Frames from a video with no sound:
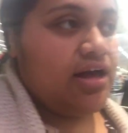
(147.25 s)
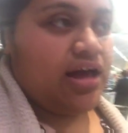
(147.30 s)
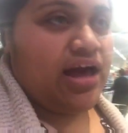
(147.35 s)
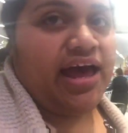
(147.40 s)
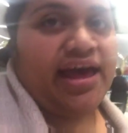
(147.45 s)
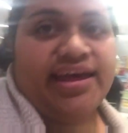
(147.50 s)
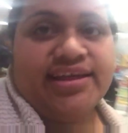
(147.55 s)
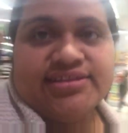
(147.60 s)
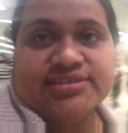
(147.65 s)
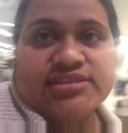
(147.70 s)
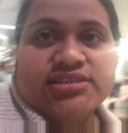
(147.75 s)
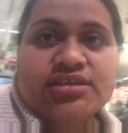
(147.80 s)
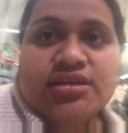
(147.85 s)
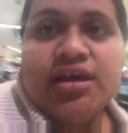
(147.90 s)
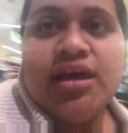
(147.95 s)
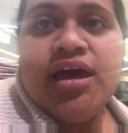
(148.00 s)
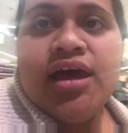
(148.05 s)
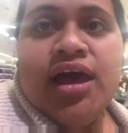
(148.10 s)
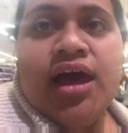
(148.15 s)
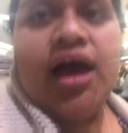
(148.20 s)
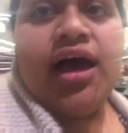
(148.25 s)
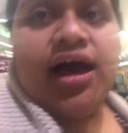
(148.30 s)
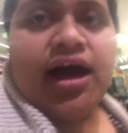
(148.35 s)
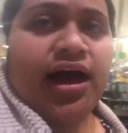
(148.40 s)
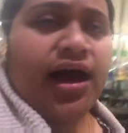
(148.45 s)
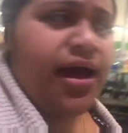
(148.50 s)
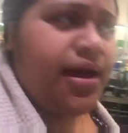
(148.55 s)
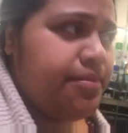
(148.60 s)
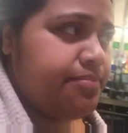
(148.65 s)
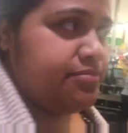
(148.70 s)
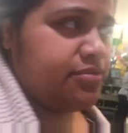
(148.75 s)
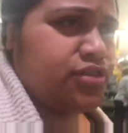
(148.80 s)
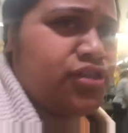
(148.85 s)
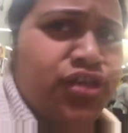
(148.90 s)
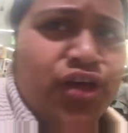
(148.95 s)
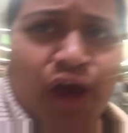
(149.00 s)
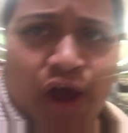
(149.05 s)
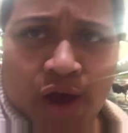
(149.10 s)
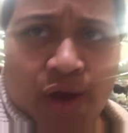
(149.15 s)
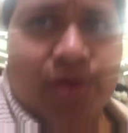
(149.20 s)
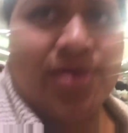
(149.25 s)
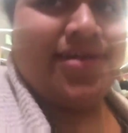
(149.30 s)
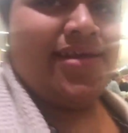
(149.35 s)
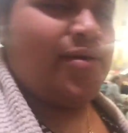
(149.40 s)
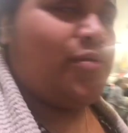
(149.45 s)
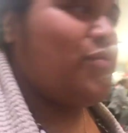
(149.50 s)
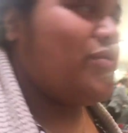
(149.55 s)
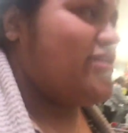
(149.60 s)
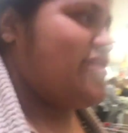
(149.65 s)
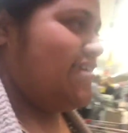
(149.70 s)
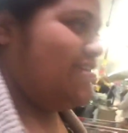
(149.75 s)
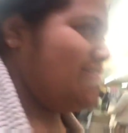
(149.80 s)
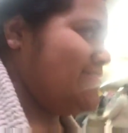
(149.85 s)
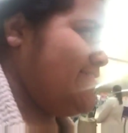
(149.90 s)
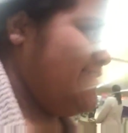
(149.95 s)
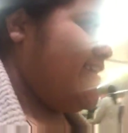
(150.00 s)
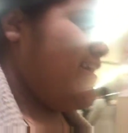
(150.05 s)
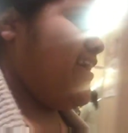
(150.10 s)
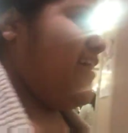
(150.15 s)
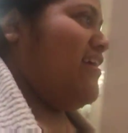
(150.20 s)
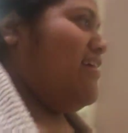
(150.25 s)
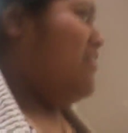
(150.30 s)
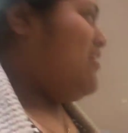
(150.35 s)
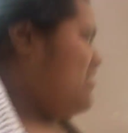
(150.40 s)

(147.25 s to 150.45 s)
Guys, I'm totally winning today.